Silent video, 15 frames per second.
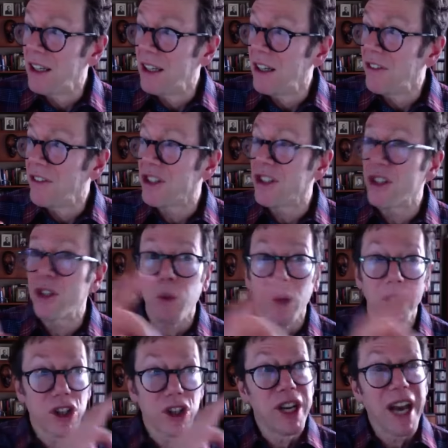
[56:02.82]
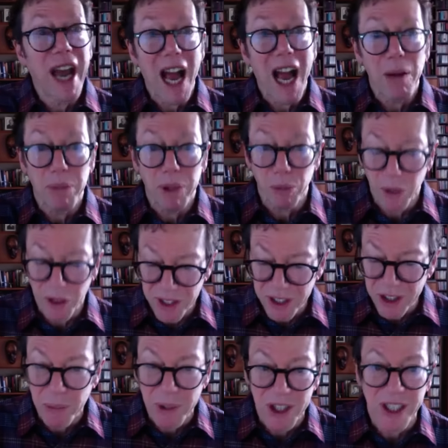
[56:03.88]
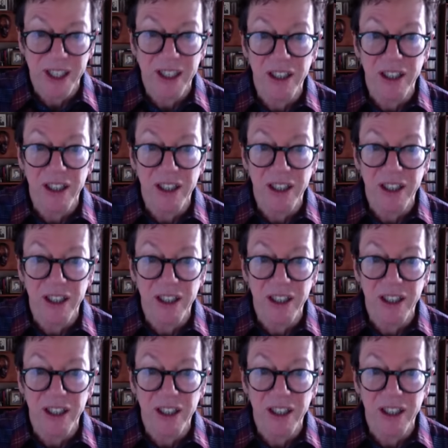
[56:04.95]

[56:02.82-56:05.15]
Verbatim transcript: this is what could happen with these particular